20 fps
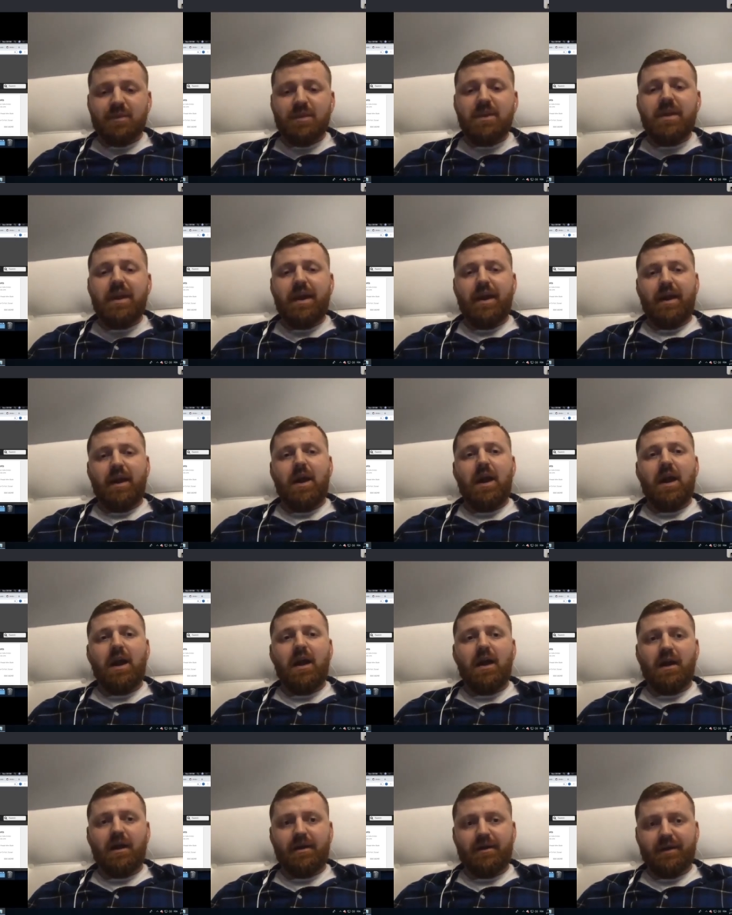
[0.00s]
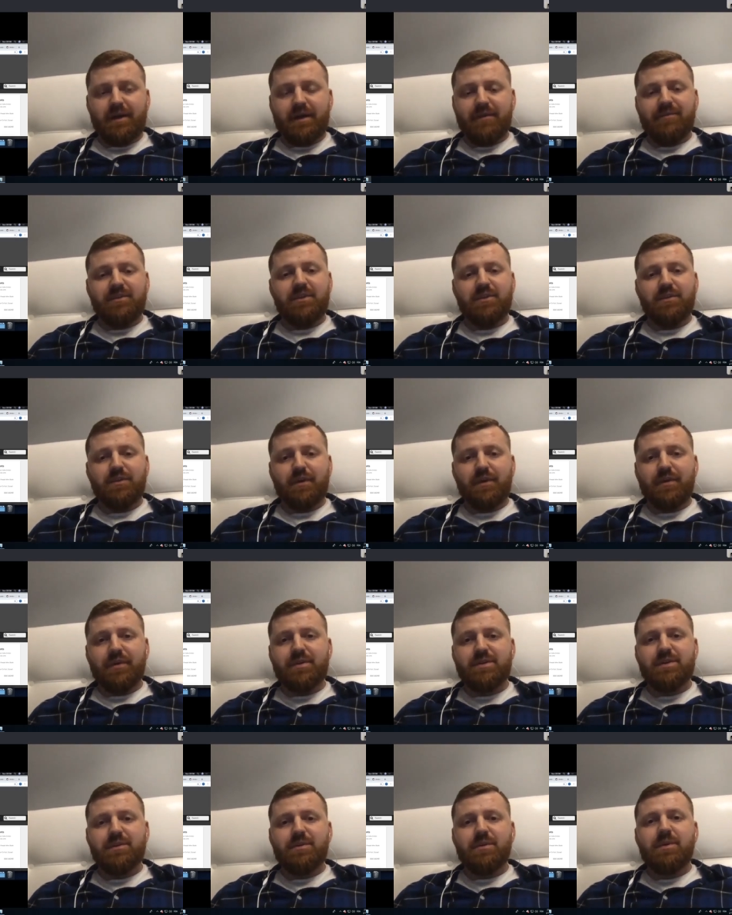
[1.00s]
Yeah, archive.org.
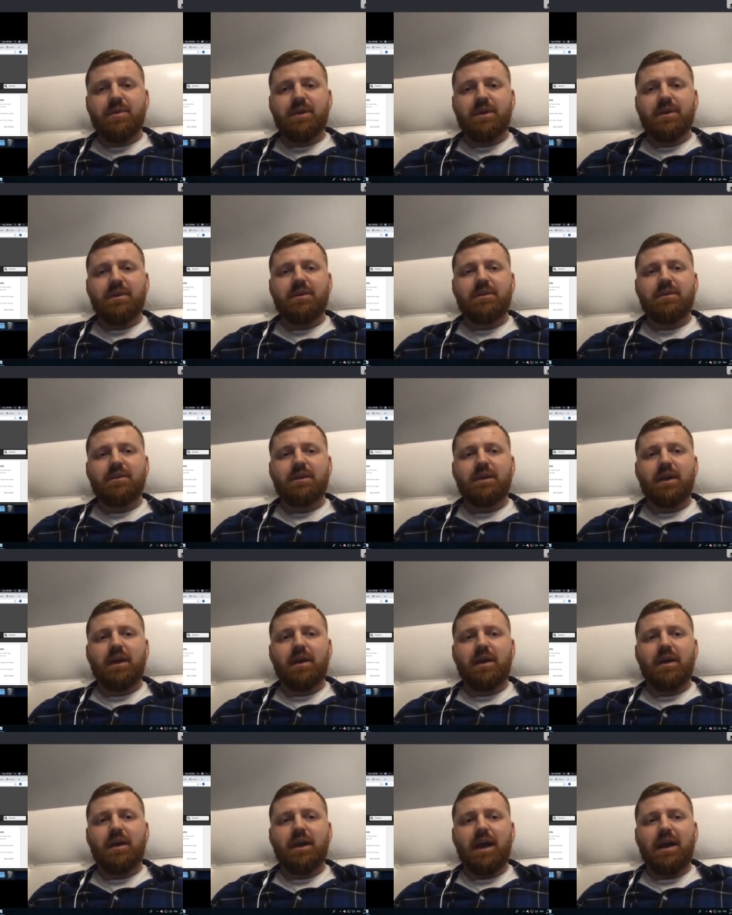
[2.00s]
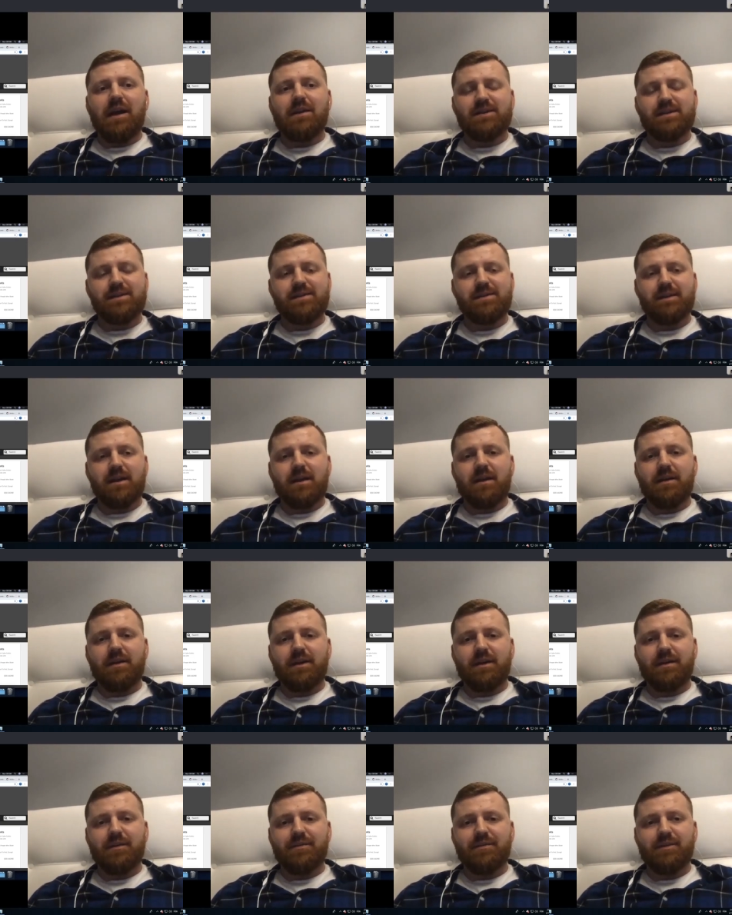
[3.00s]
So you can access
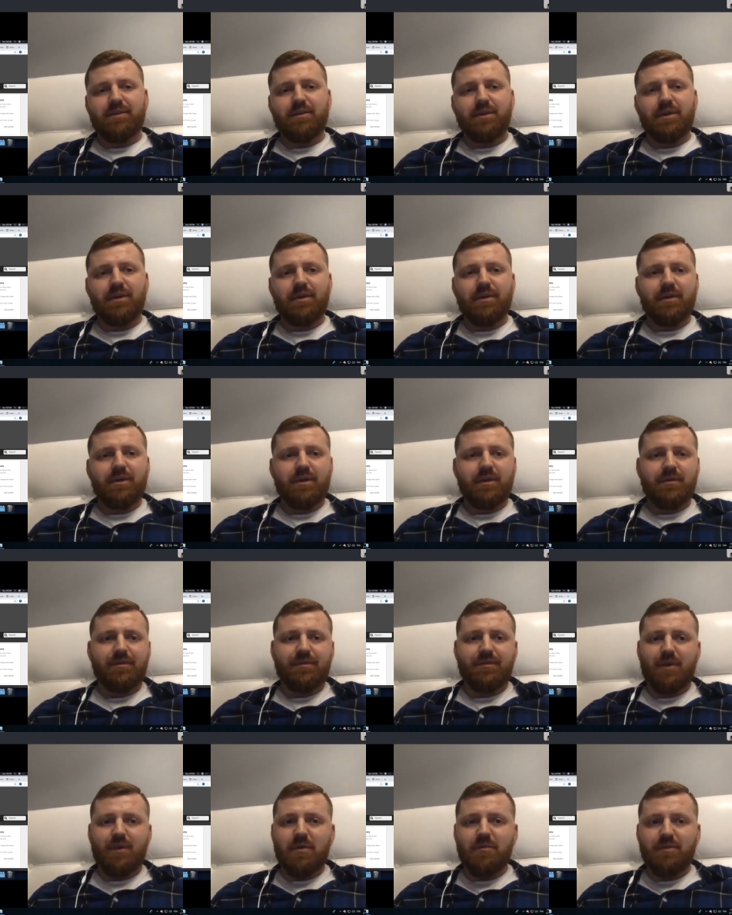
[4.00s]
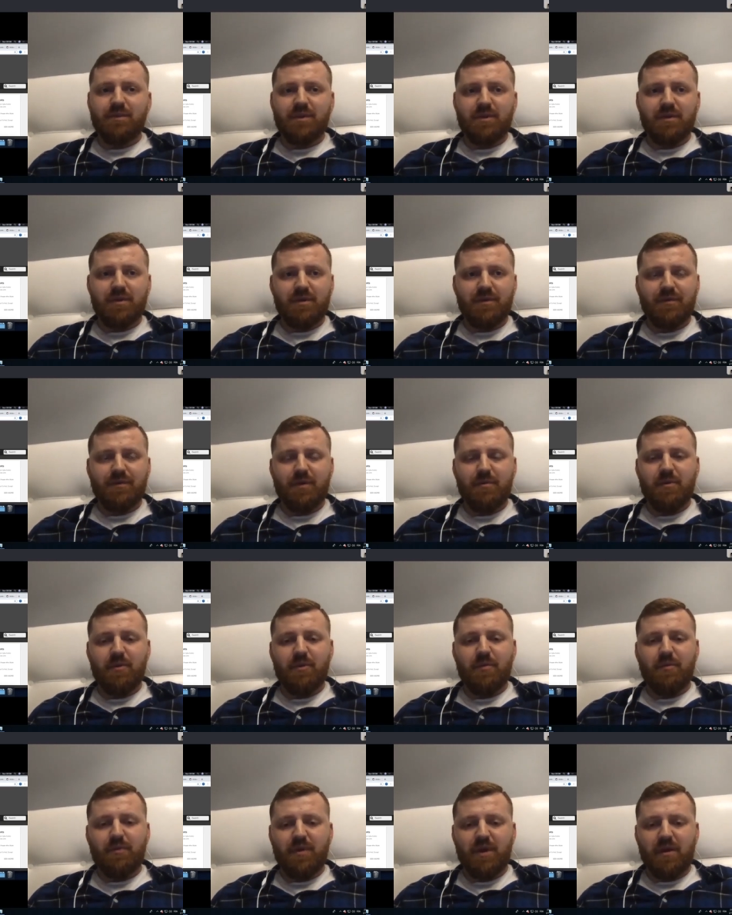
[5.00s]
archive.org from
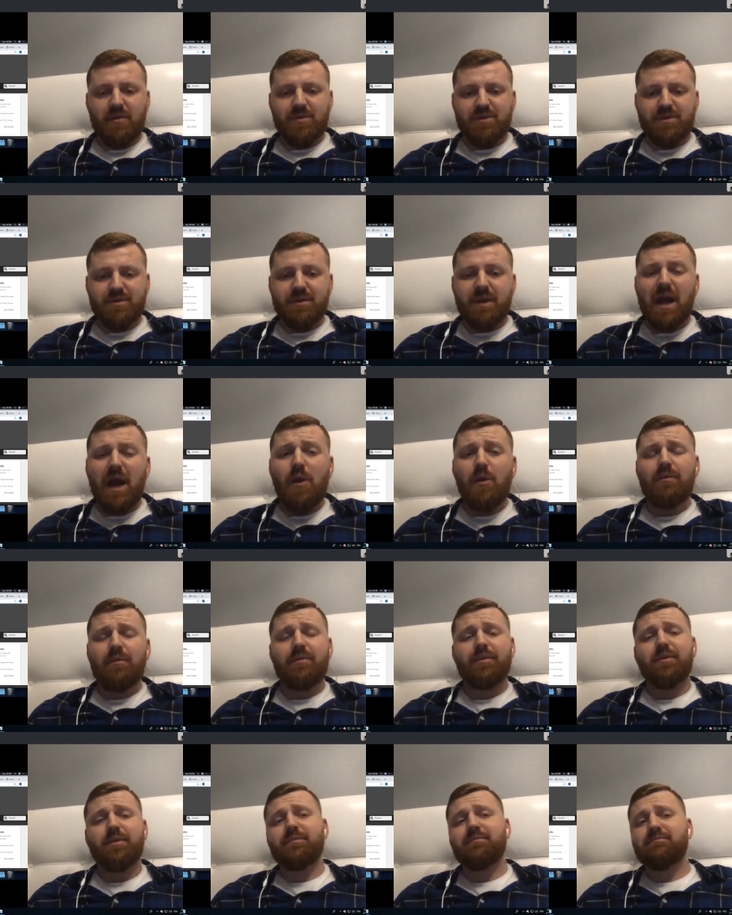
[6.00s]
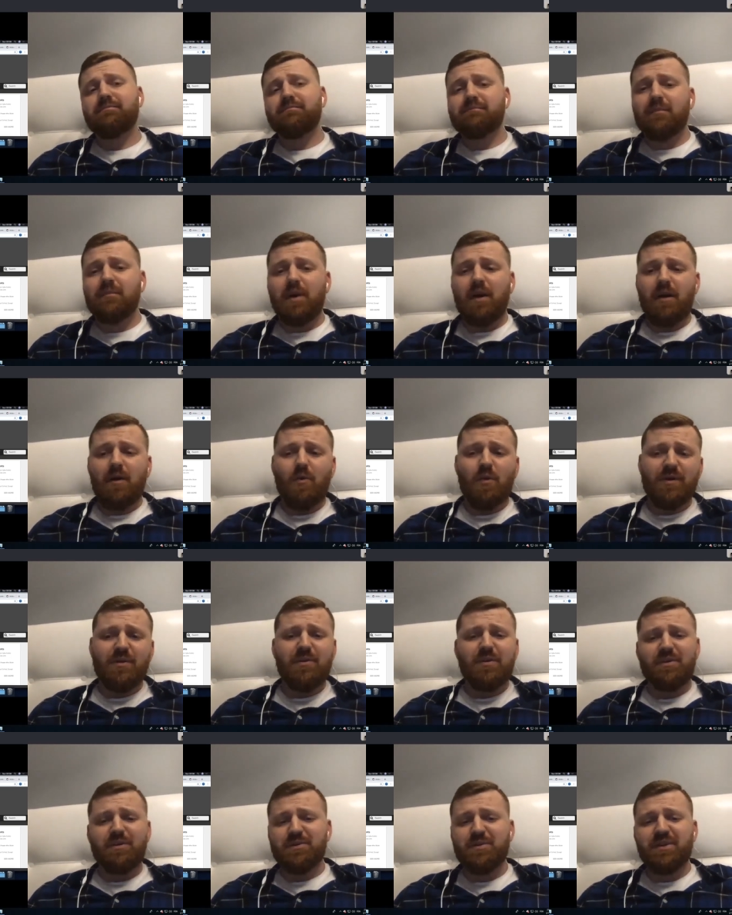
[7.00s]
your browser. However, when
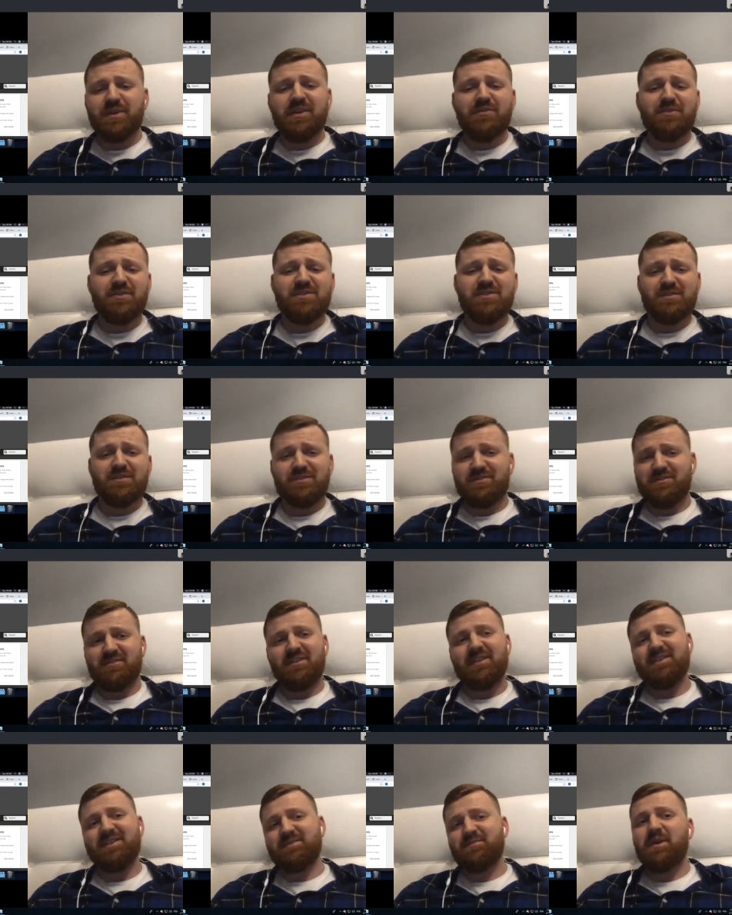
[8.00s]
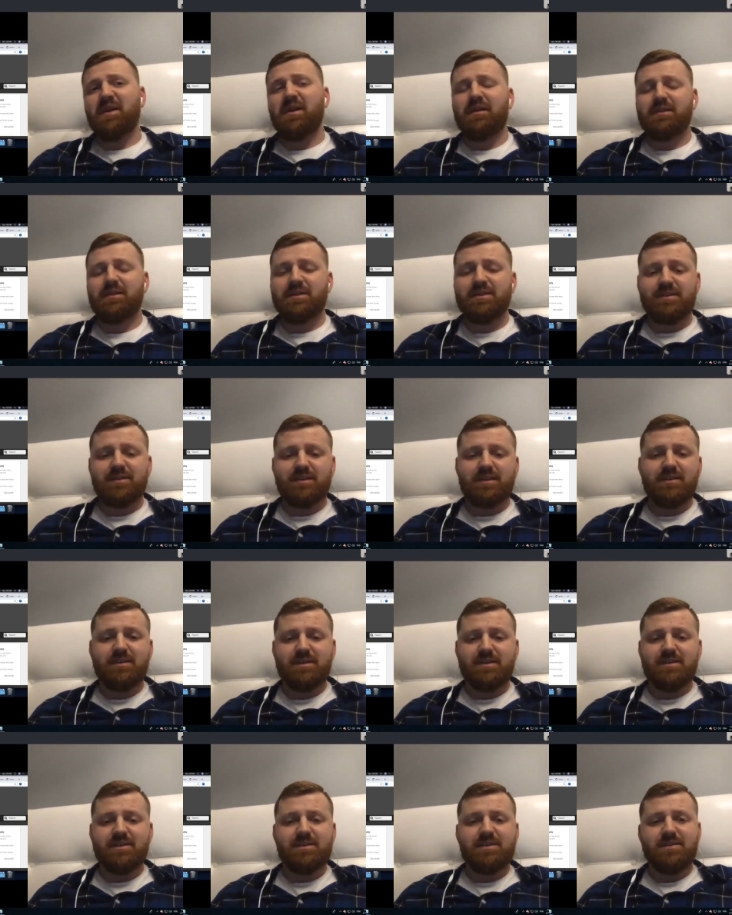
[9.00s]
you are doing research, let's be honest, it
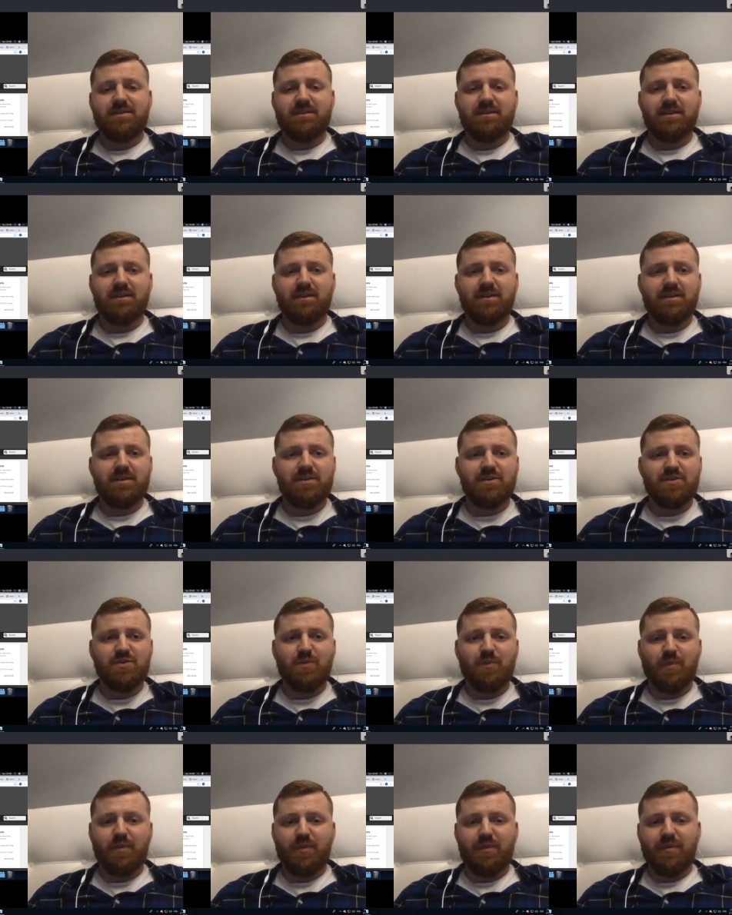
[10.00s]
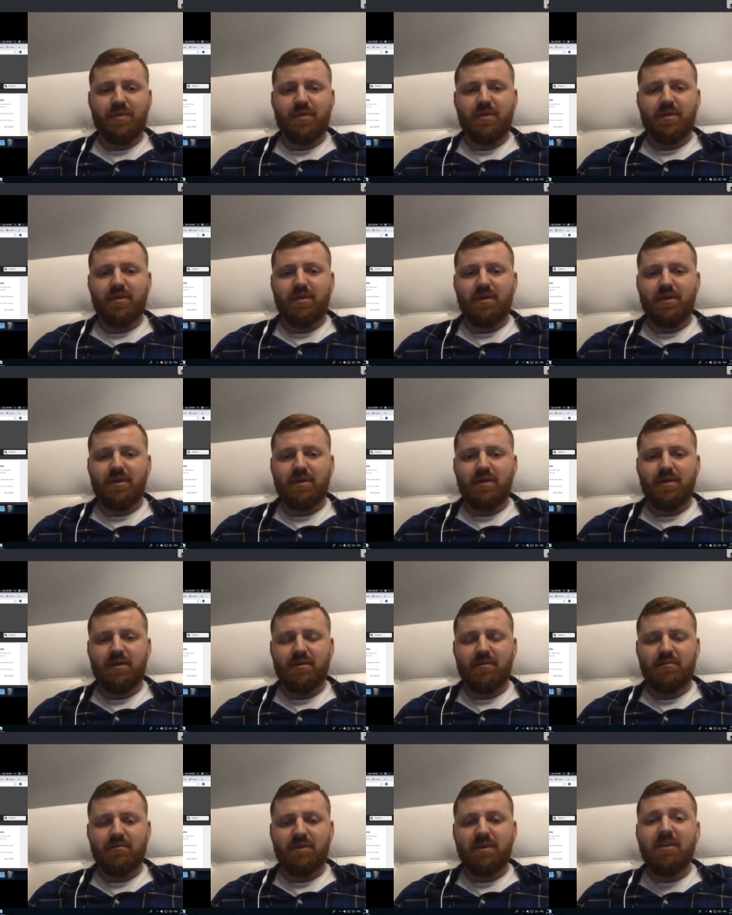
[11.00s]
is super
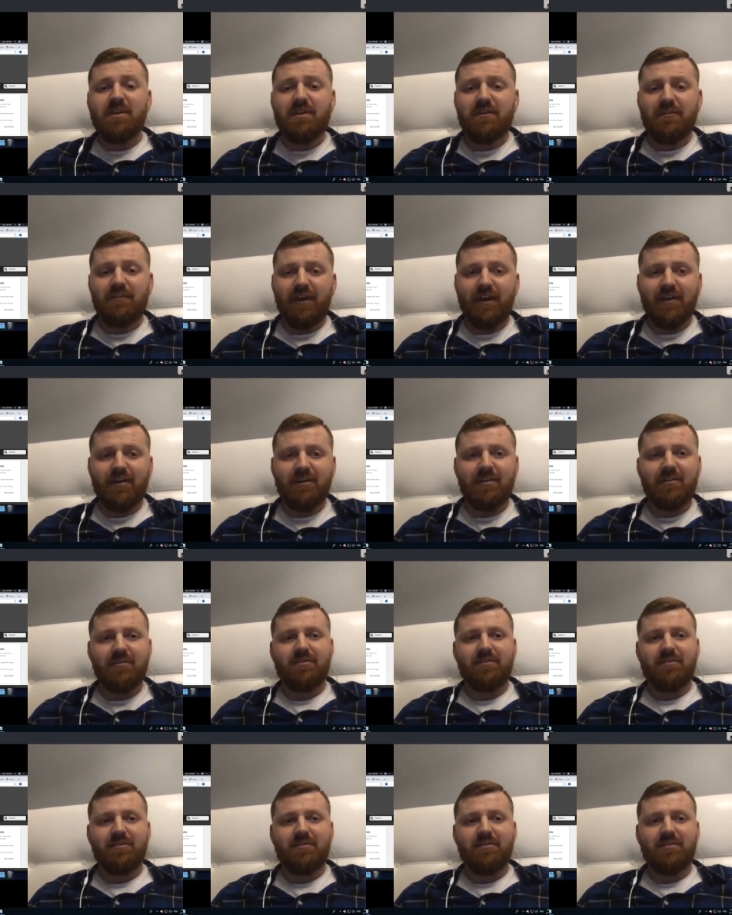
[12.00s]
ineffective.